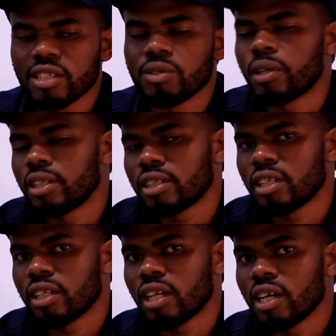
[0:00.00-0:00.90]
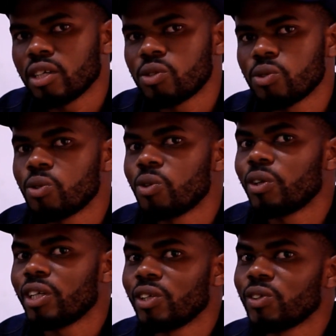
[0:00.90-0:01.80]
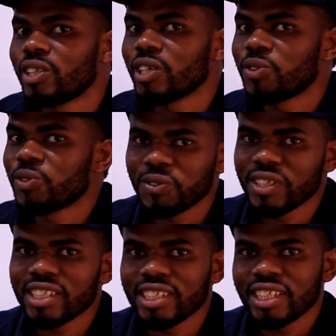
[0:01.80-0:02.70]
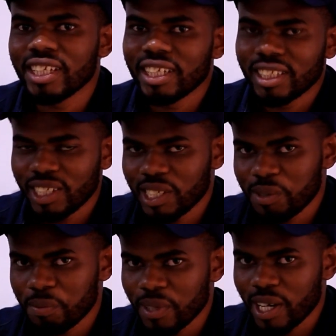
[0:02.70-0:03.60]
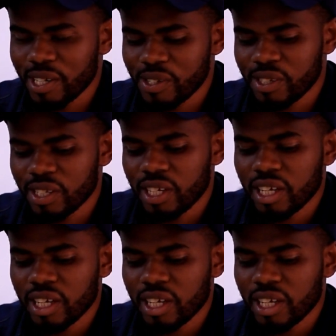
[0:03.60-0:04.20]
what can I do in order to win that prize?